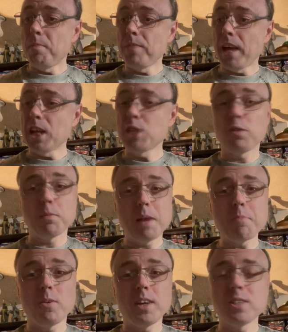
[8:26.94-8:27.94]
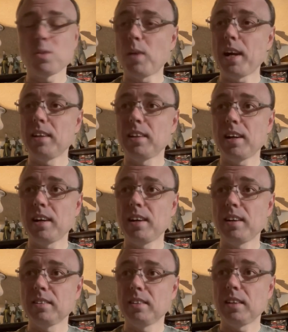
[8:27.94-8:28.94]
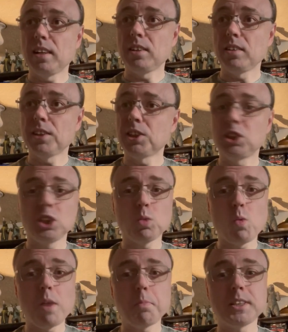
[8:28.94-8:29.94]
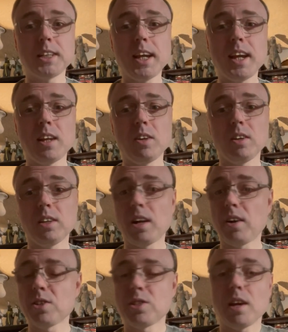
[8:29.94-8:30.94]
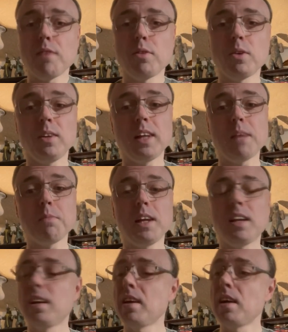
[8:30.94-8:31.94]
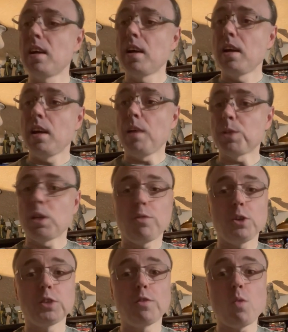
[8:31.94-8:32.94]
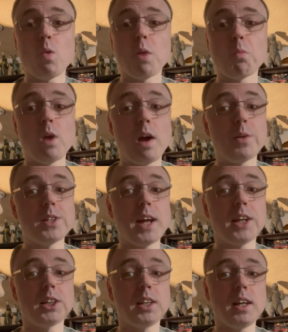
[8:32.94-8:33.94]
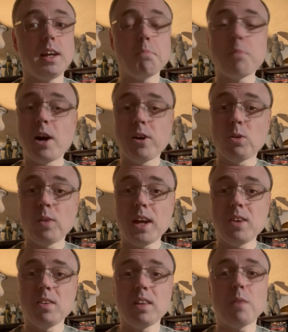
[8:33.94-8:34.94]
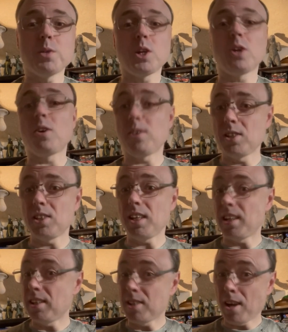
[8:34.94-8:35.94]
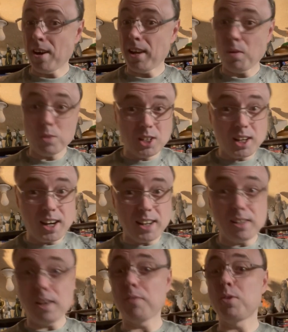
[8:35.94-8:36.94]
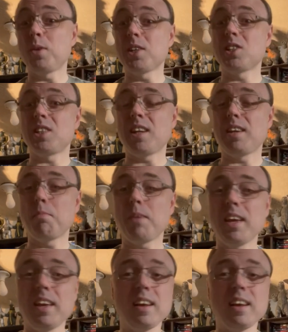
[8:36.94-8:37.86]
As for memories, well, there isn't just one in particular. There are several. I mean, it was the first forum where I was actually a moderator. That was a courtesy that Donnie was kind enough to extend to me.